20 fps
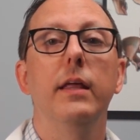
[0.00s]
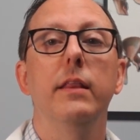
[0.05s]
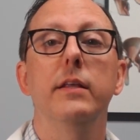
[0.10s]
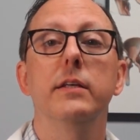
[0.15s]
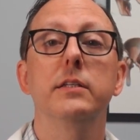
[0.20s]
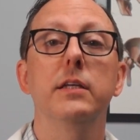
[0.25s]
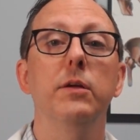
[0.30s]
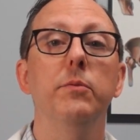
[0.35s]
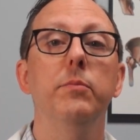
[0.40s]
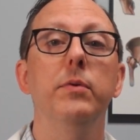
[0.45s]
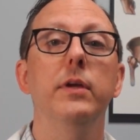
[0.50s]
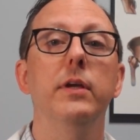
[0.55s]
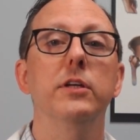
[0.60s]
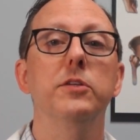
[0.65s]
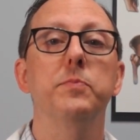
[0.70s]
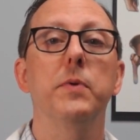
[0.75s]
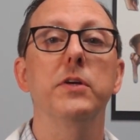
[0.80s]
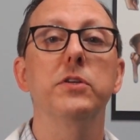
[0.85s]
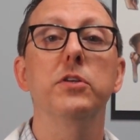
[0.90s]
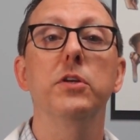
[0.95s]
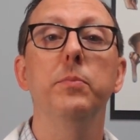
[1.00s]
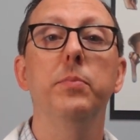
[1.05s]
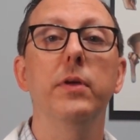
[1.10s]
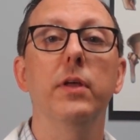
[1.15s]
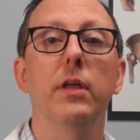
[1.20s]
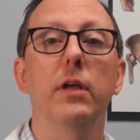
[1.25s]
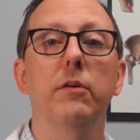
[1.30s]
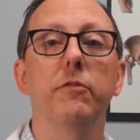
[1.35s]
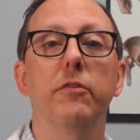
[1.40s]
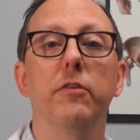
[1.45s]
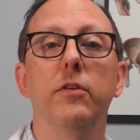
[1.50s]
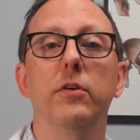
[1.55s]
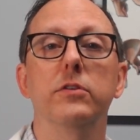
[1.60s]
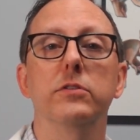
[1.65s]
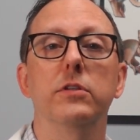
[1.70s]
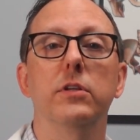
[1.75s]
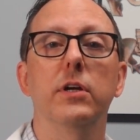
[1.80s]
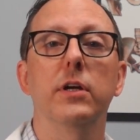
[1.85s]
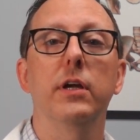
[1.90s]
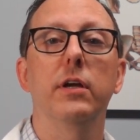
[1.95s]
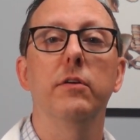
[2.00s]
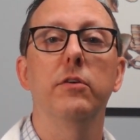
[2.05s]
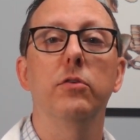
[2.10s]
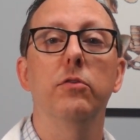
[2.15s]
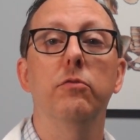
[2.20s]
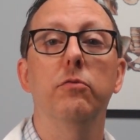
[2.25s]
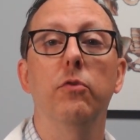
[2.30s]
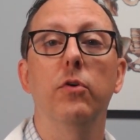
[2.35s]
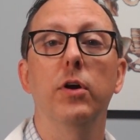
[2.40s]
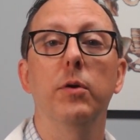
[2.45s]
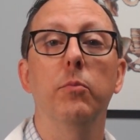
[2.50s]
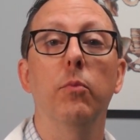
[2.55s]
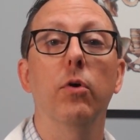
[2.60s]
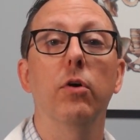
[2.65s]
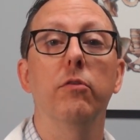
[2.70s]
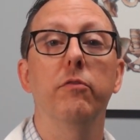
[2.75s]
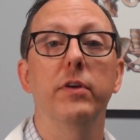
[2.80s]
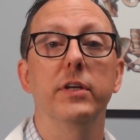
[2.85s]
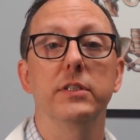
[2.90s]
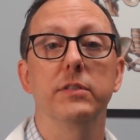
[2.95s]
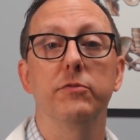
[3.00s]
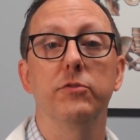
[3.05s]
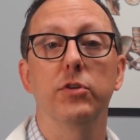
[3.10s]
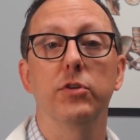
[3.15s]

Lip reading: This can be especially appealing for those looking to avoid more invasive